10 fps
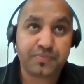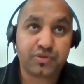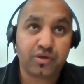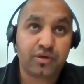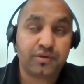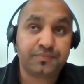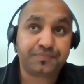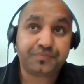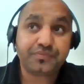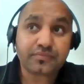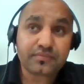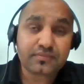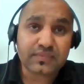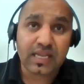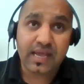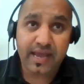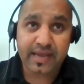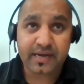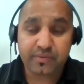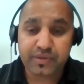So
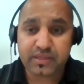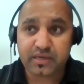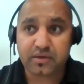again, with